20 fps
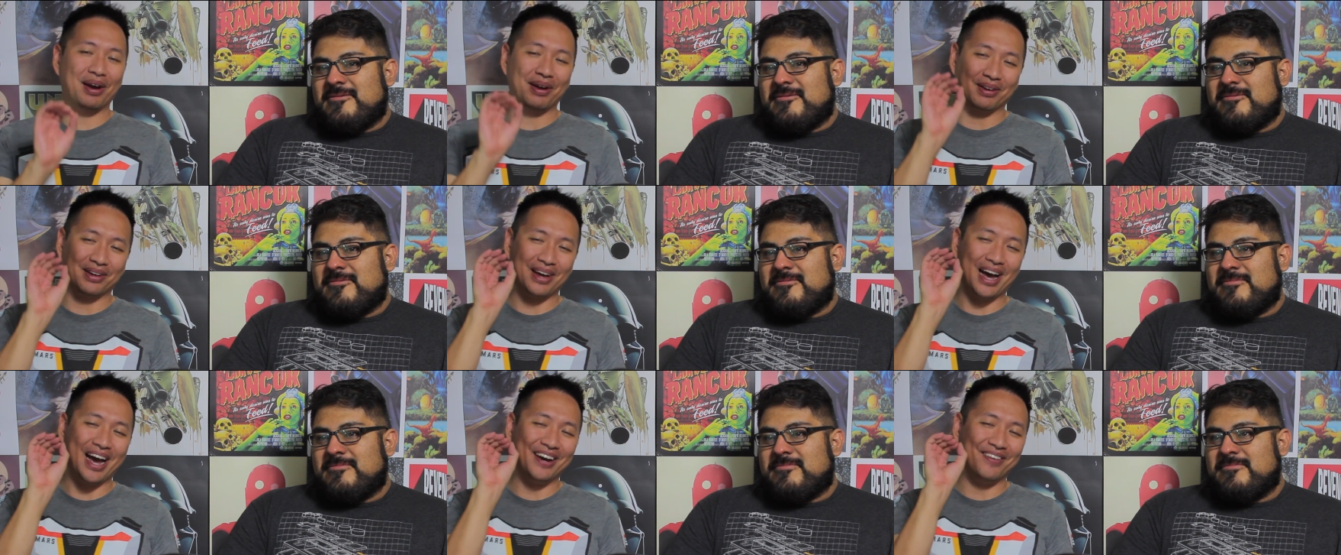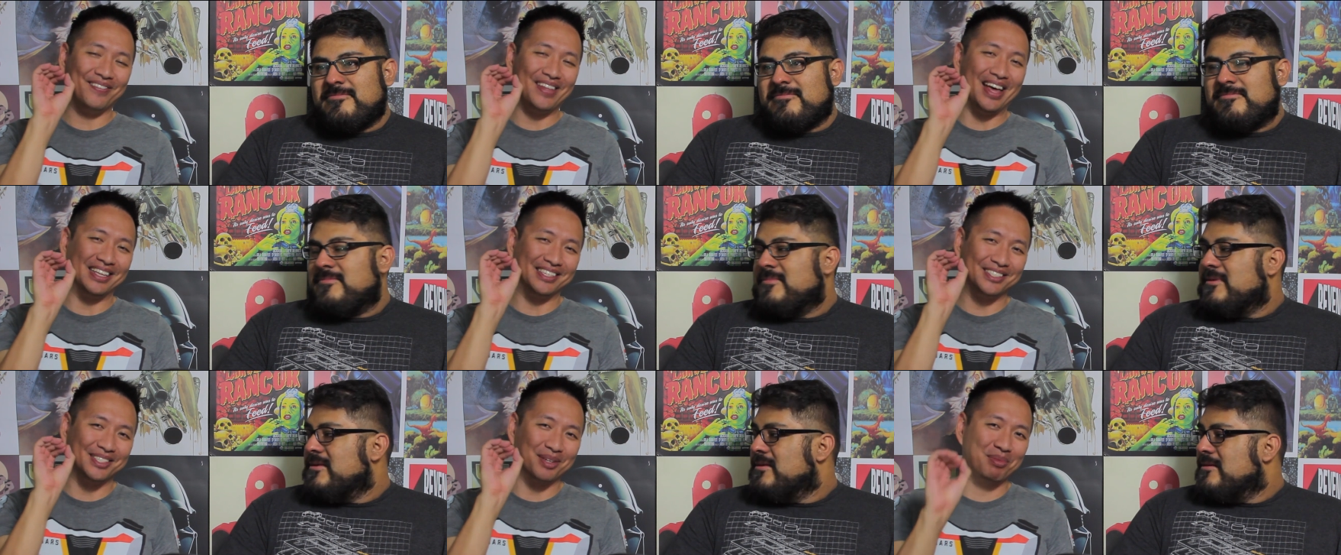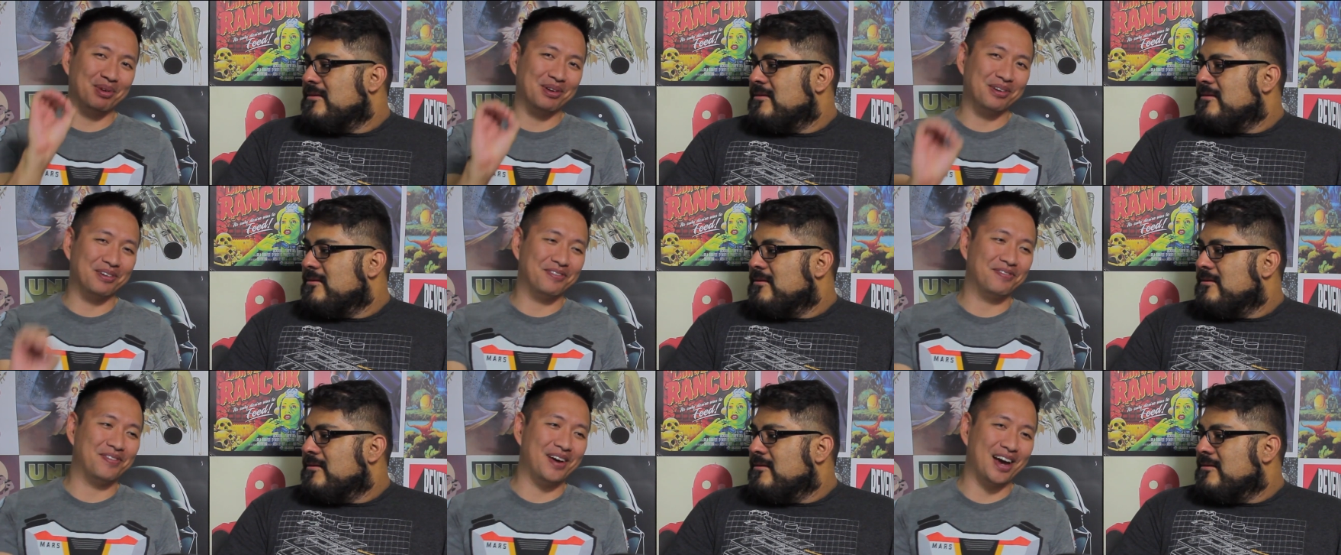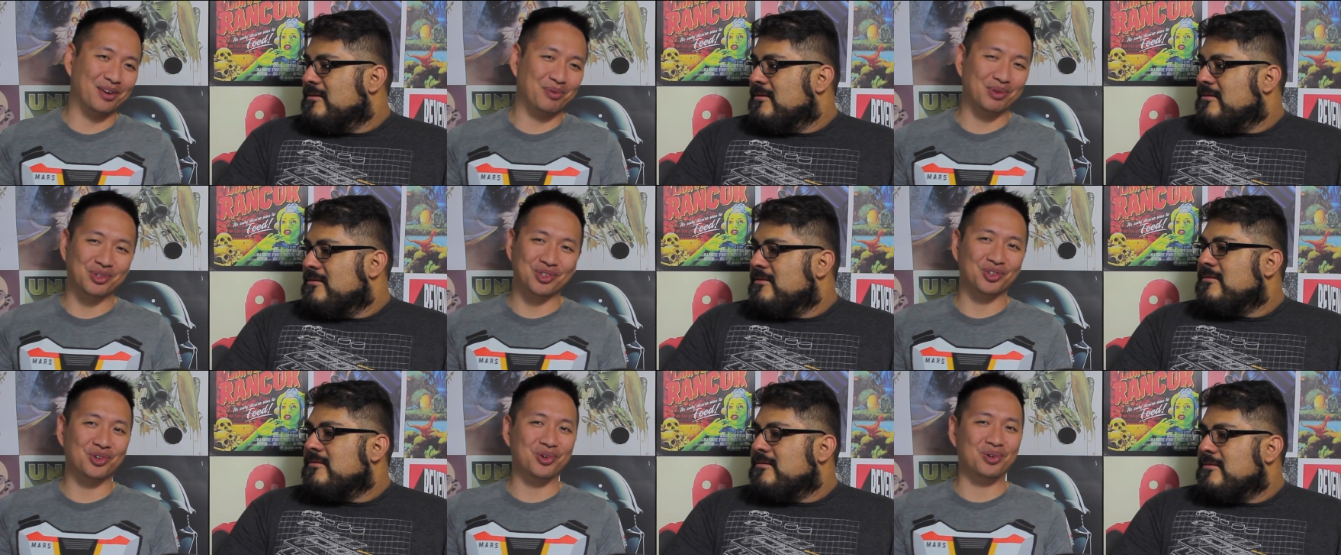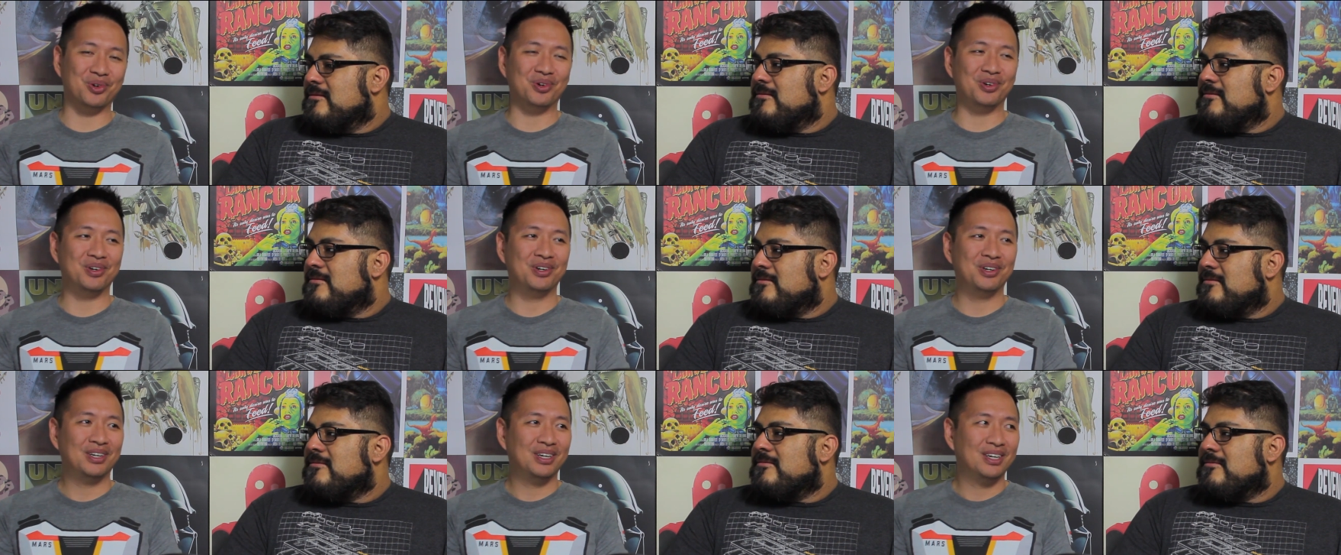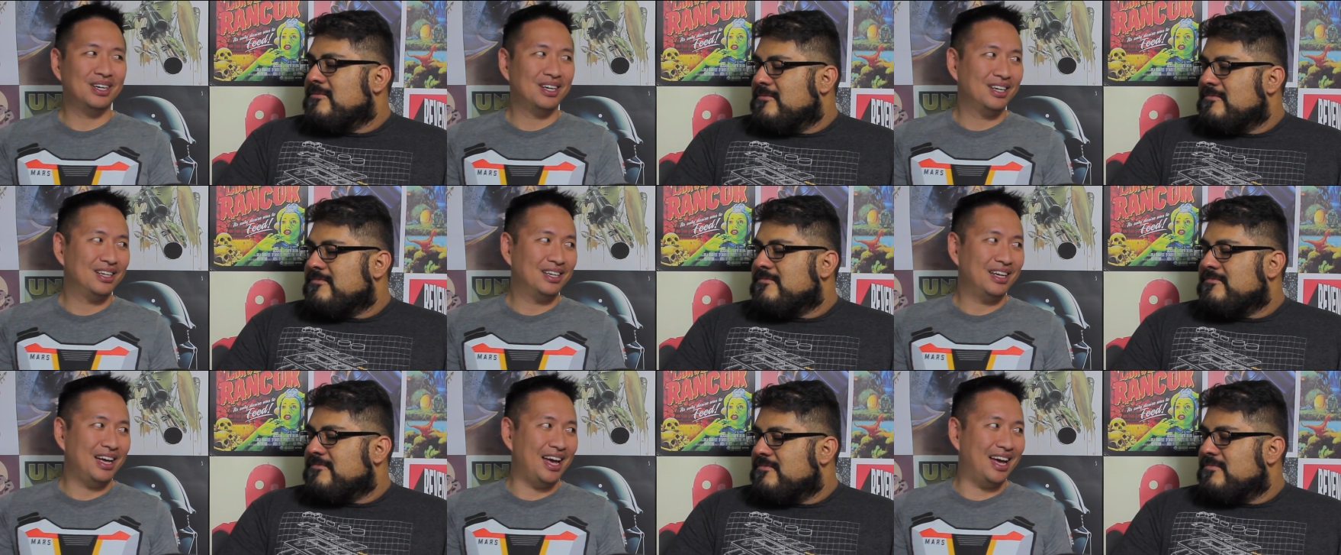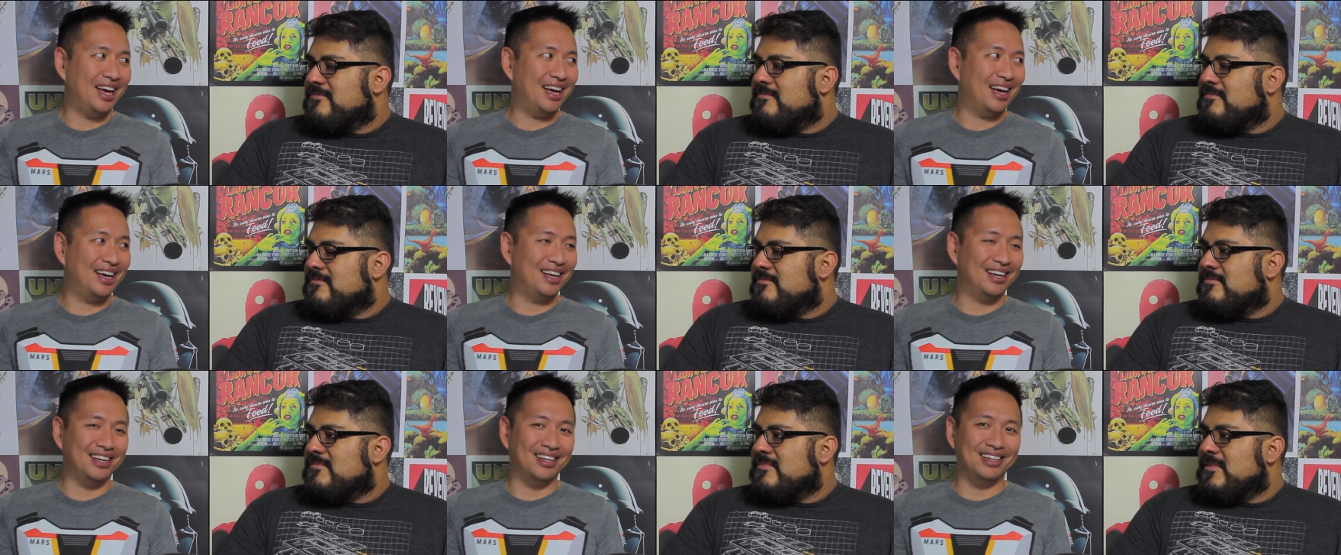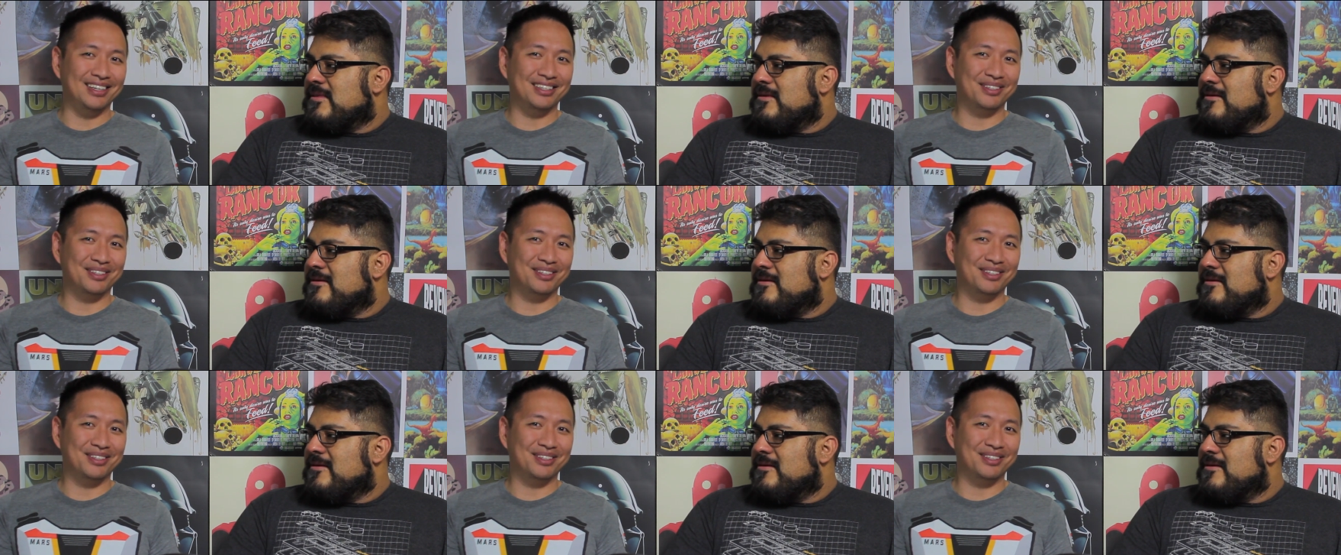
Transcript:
Speaker 1: of kind of that similar effect, which is cool, and